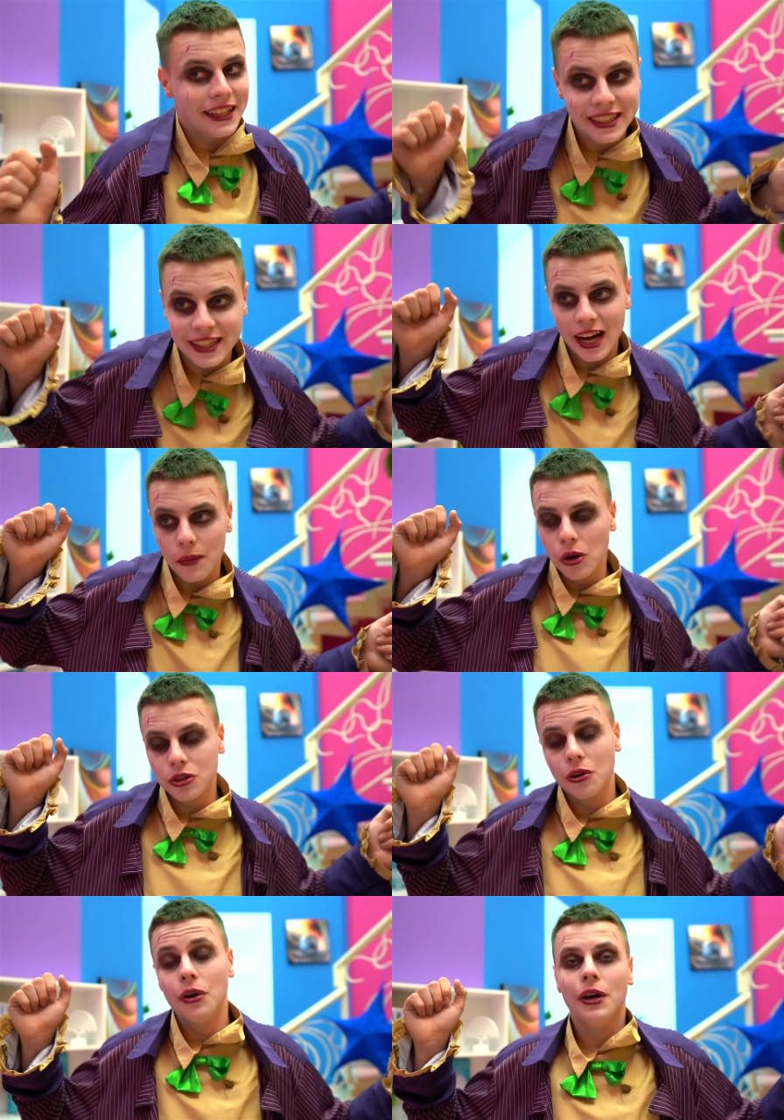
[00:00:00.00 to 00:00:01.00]
work
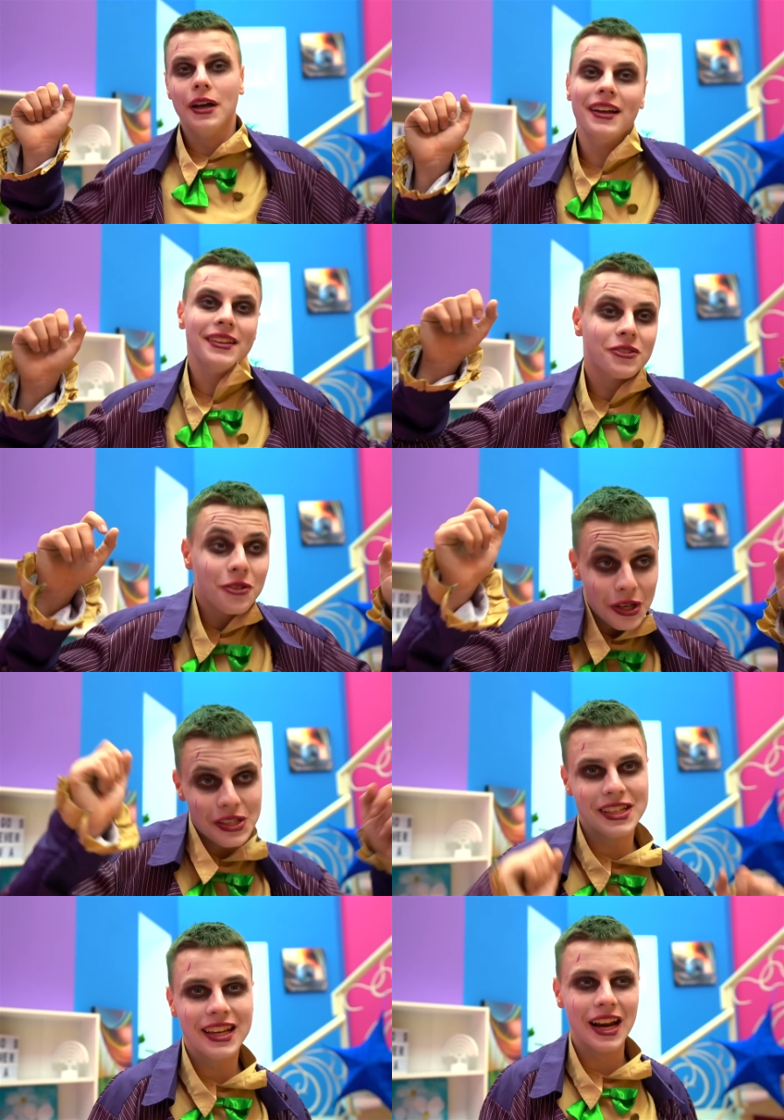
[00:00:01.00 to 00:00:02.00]
now. I
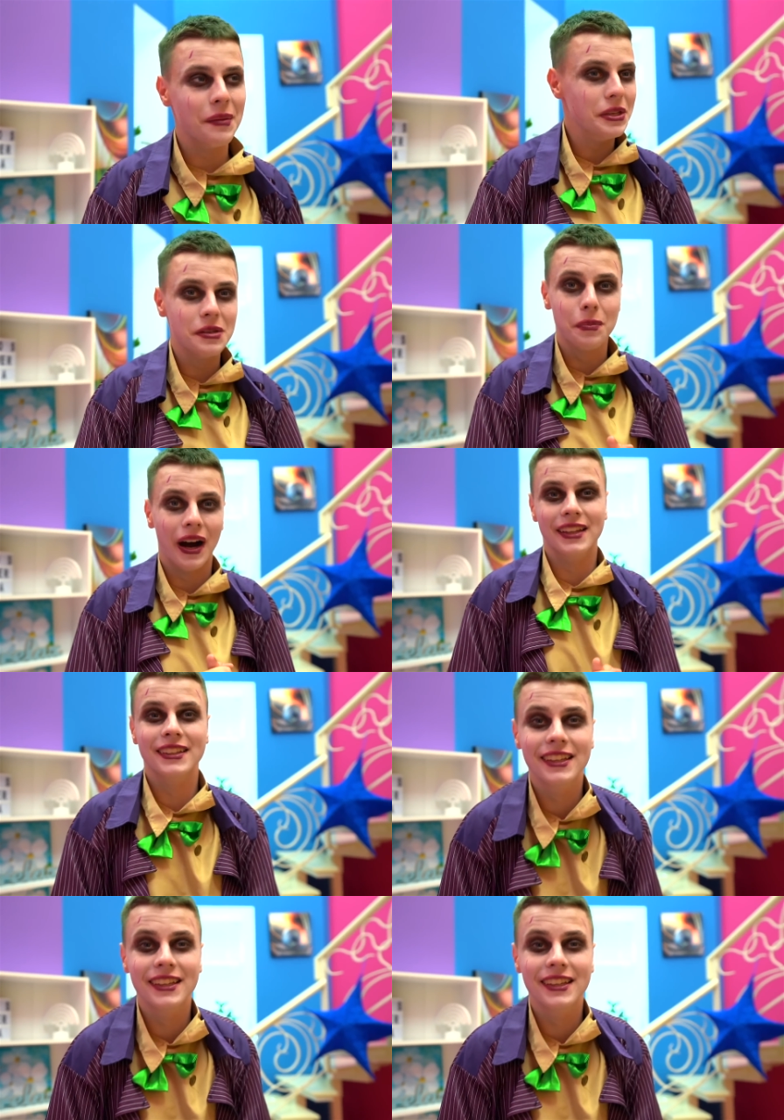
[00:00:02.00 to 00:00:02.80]
mean, to rob some